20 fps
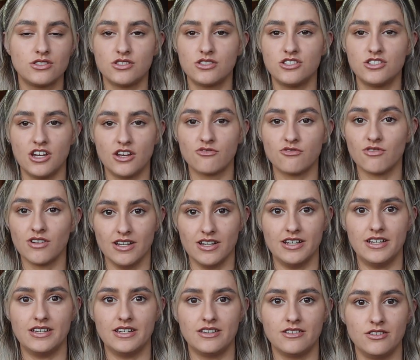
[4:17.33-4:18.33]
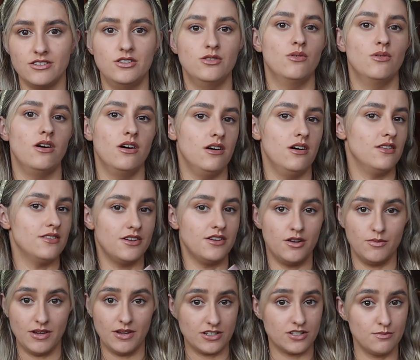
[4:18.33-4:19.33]
generally you are the
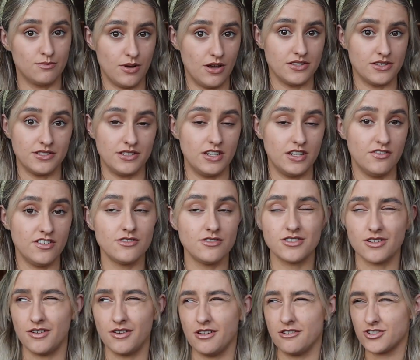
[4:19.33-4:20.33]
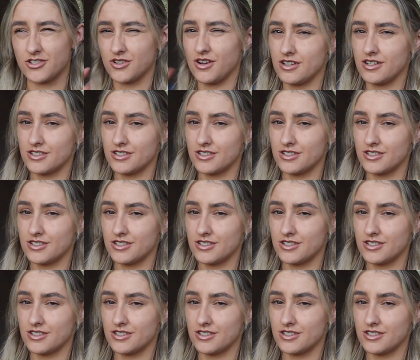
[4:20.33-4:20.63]
only person in the photo. And I'll try